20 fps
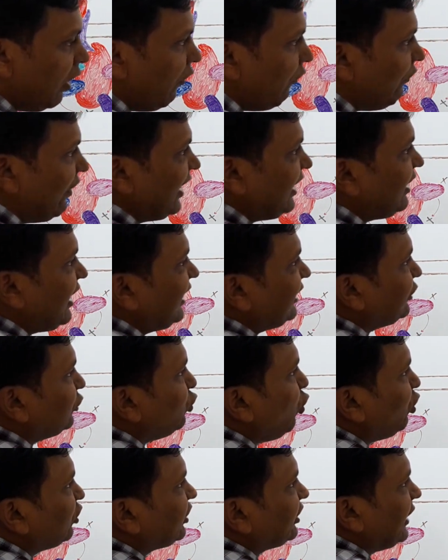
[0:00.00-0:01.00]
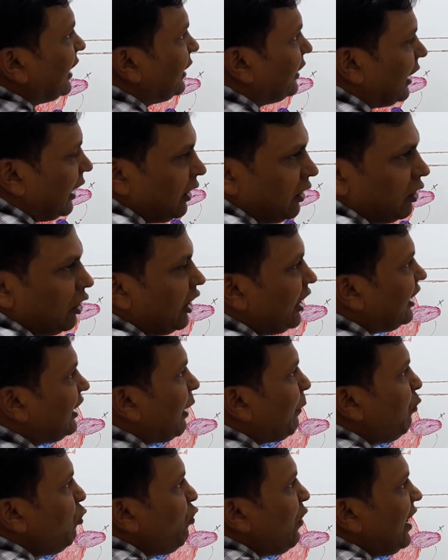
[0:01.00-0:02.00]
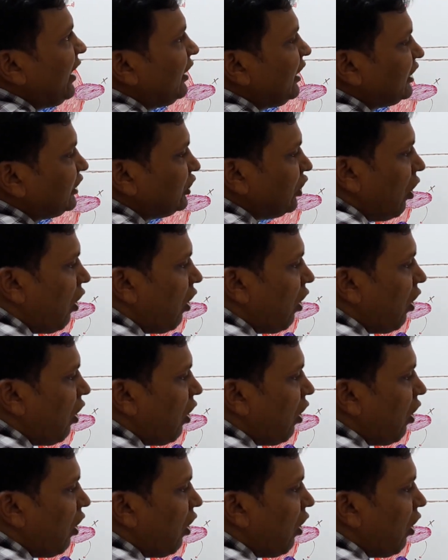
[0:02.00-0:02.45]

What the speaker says: When there is no signal, WNT is